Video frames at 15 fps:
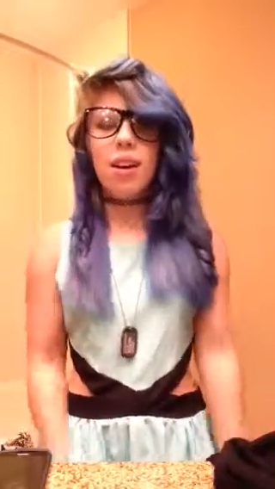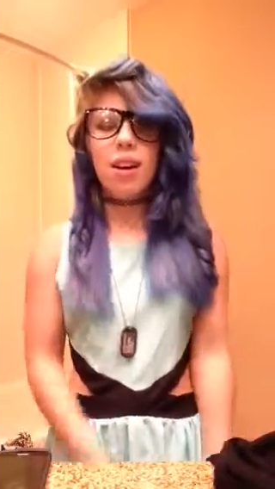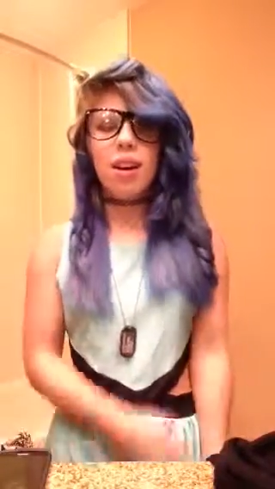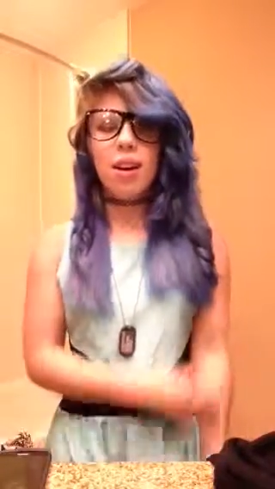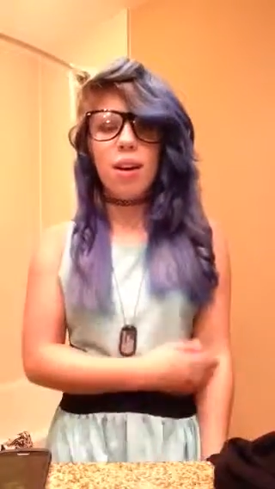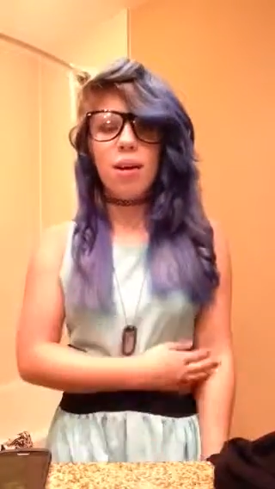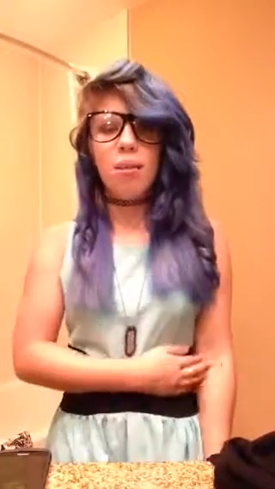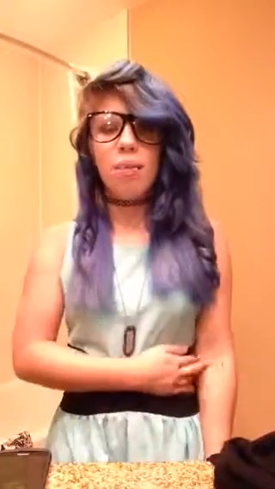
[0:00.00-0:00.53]

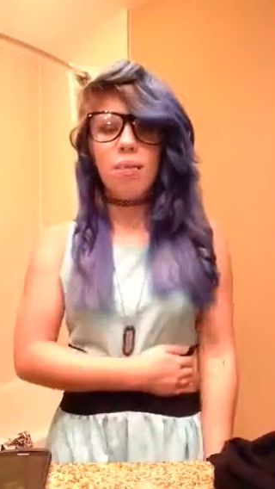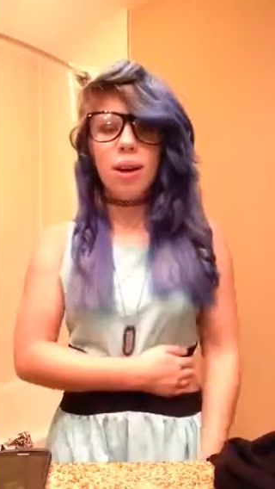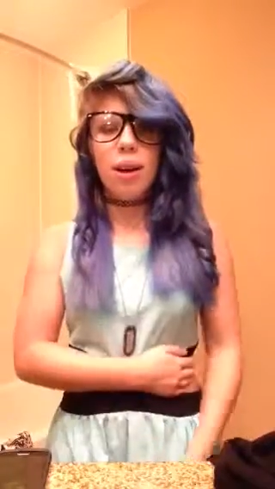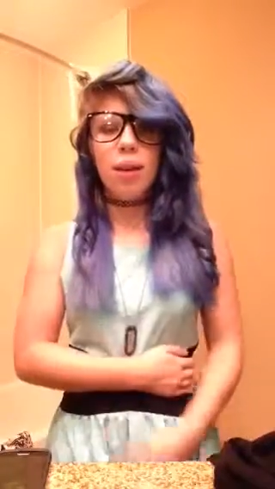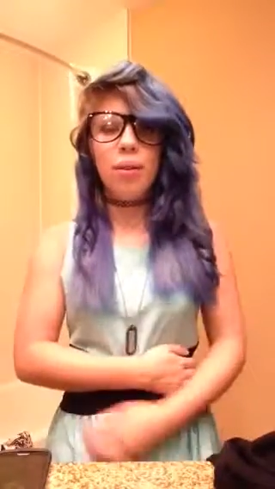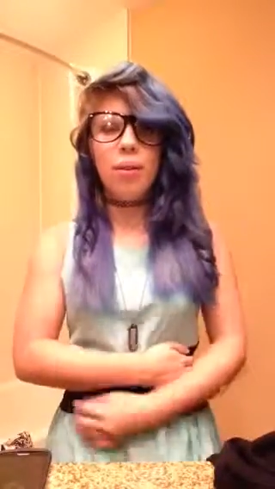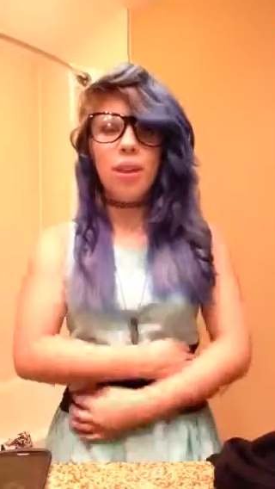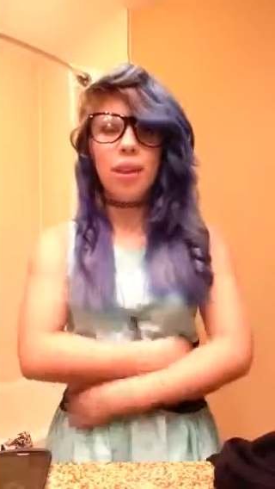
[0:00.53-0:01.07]
um,
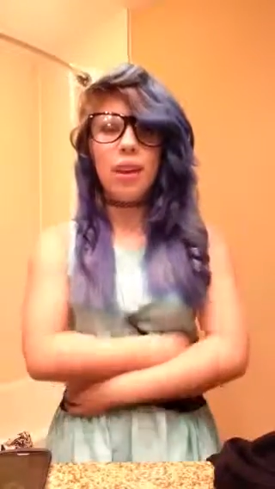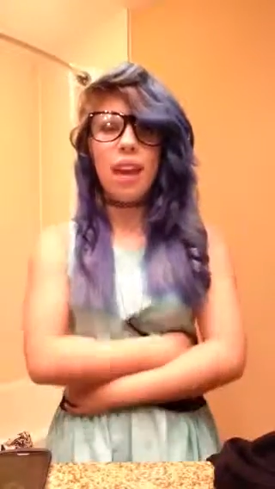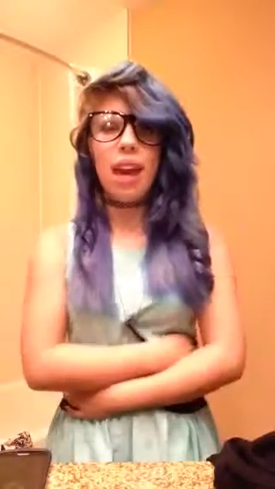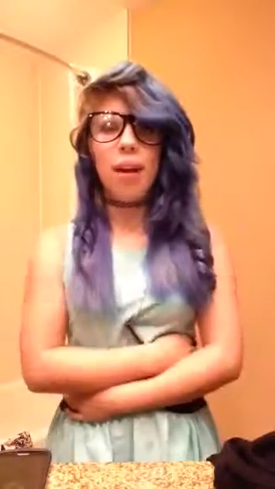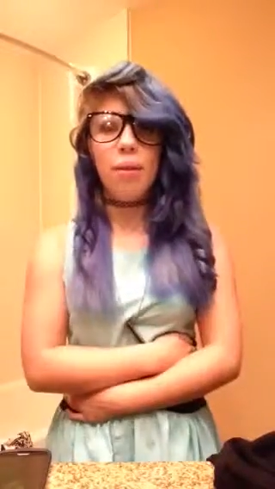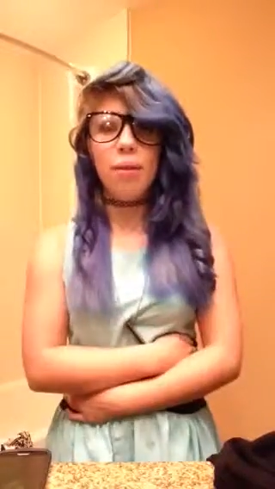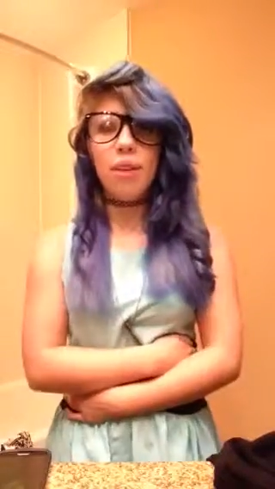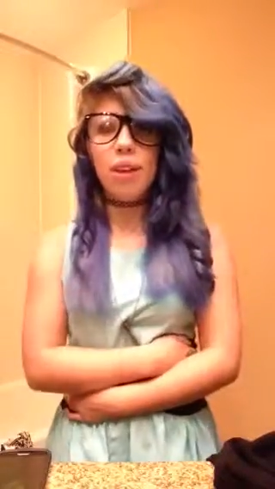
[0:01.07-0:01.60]
but we're,
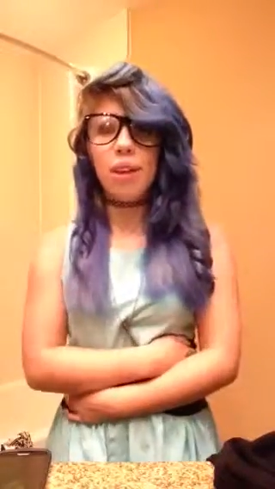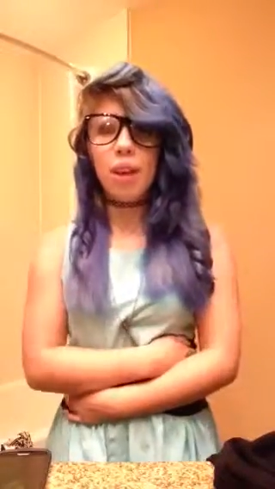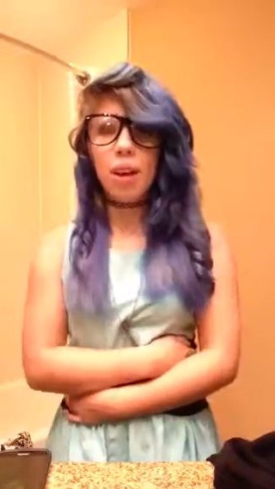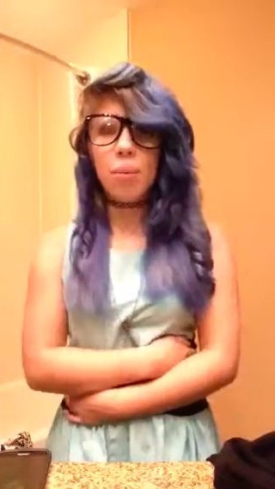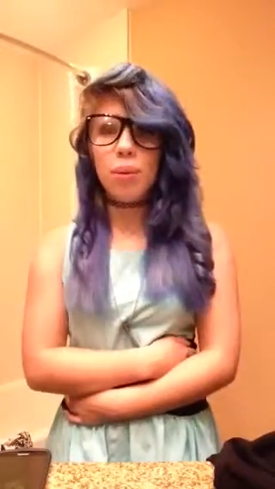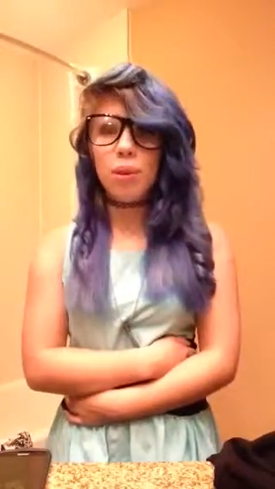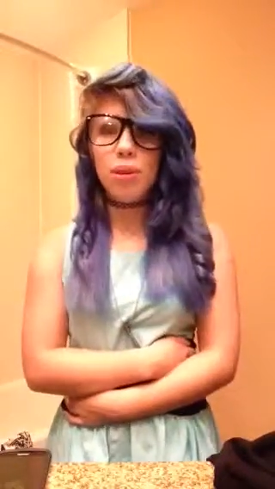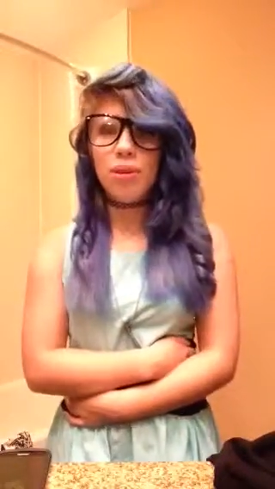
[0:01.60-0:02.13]
yeah, we're going to
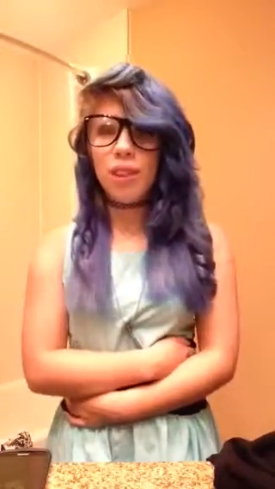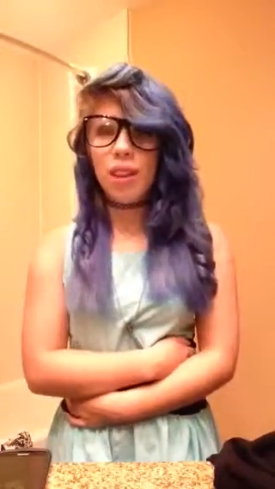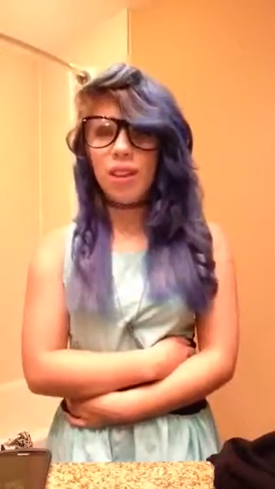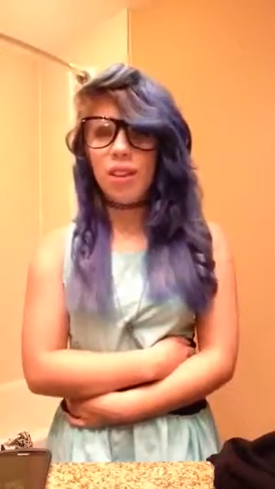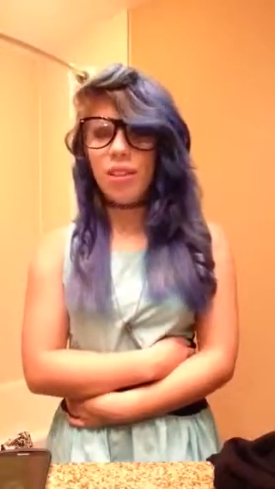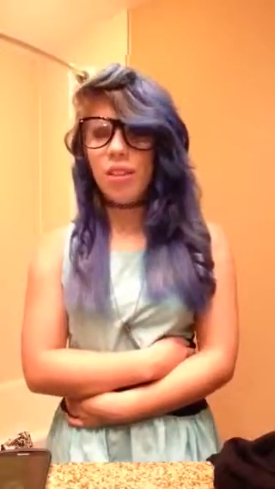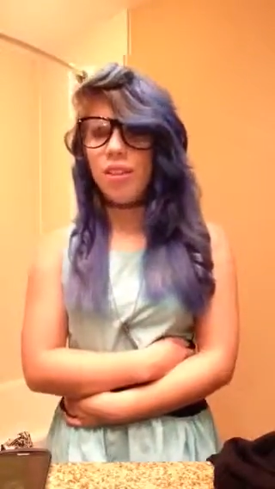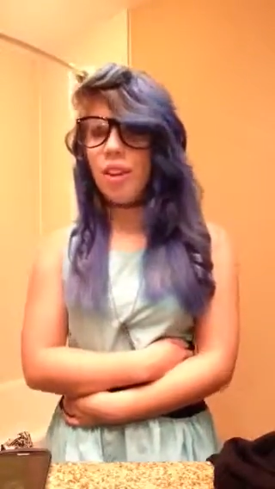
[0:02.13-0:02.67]
upload
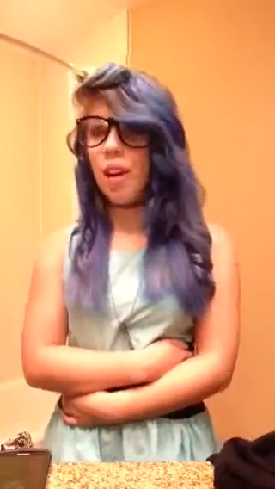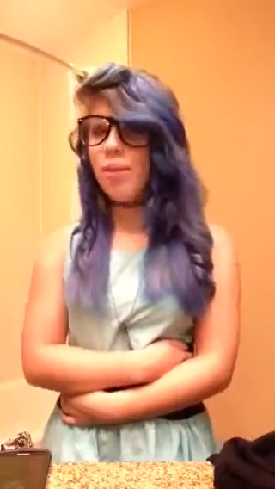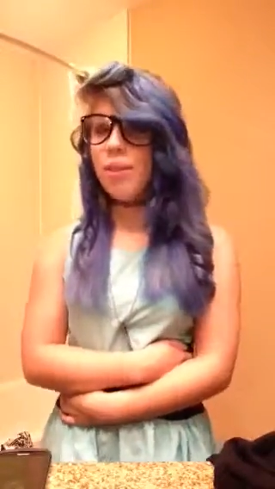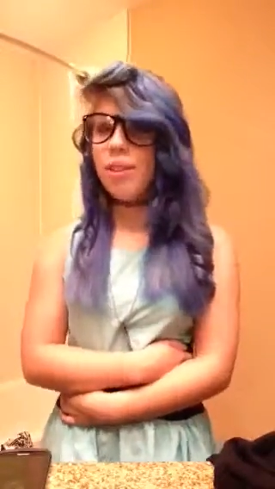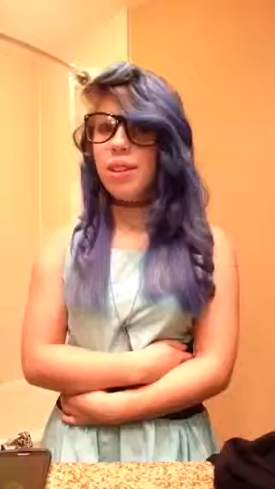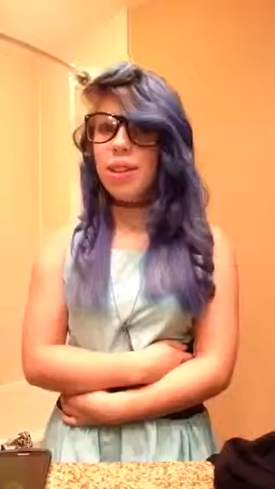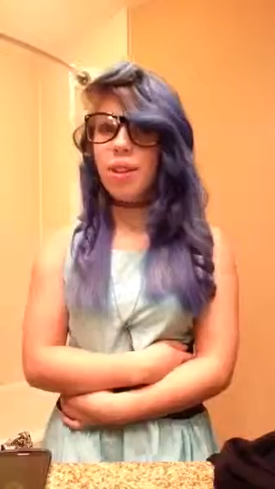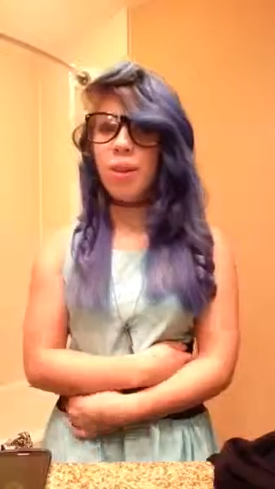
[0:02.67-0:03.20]
videos every
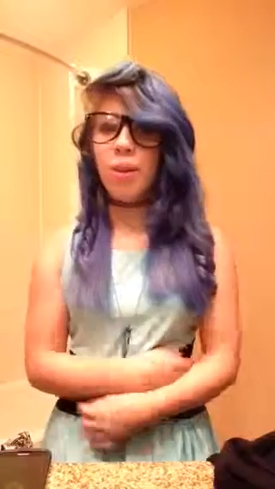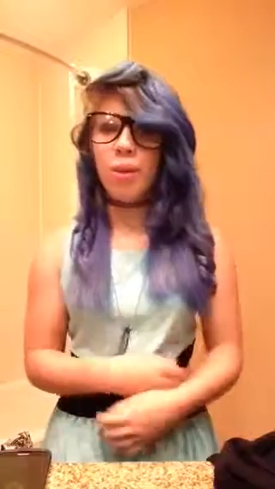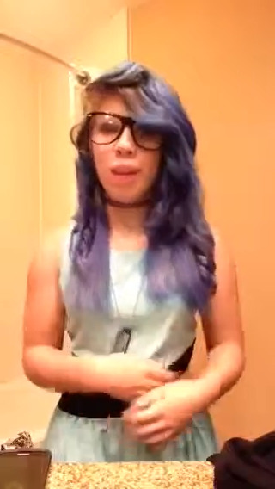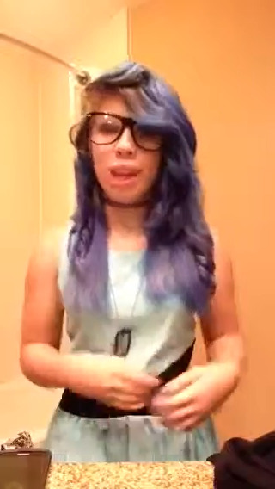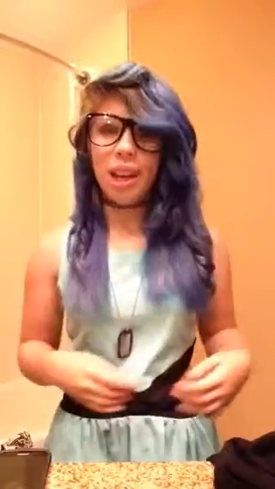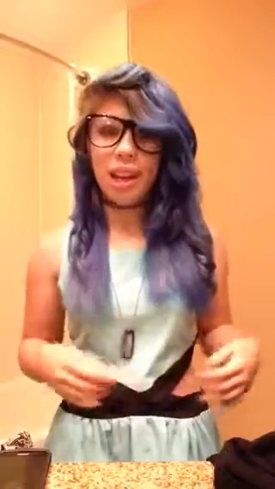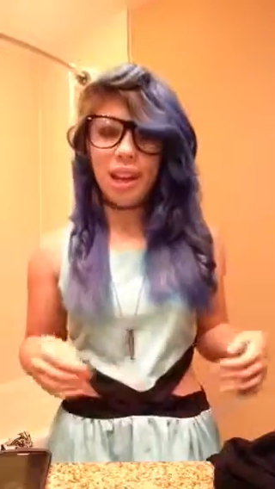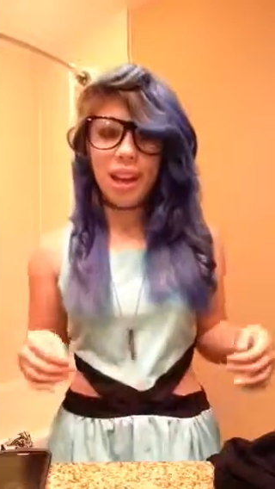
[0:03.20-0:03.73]
single
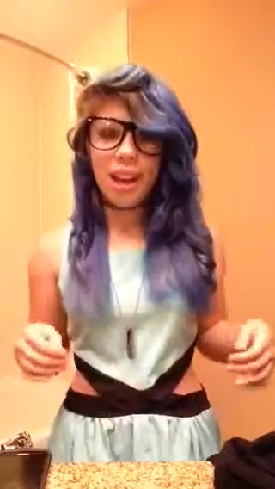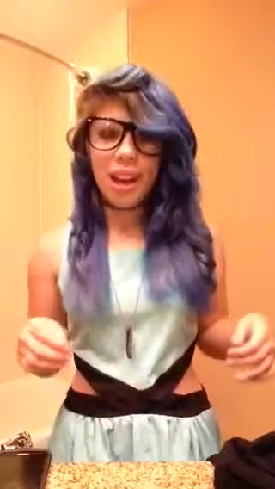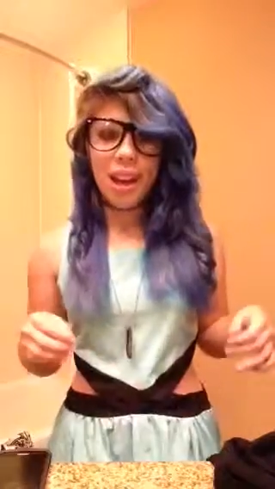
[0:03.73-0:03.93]
week.